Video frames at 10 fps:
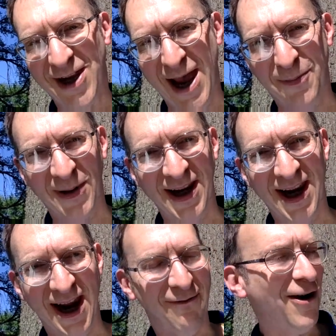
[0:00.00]

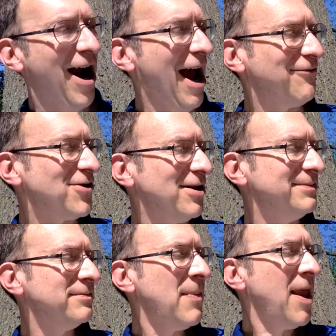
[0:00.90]
happily ever after."
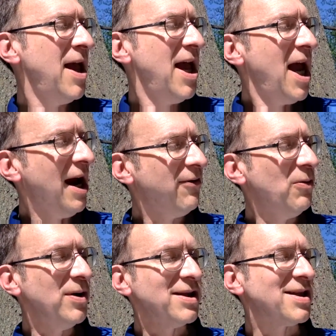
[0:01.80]

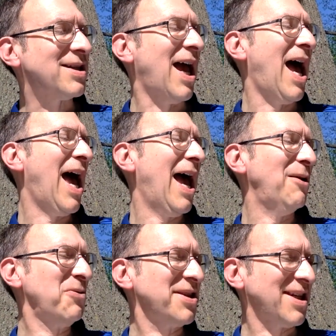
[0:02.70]
Everyone
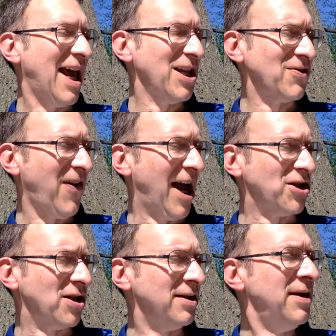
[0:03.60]
sighed with
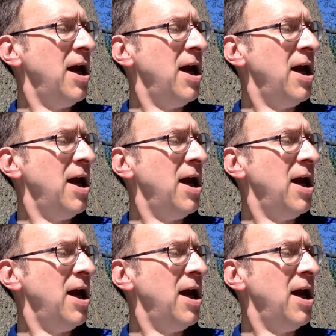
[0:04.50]
satisfaction.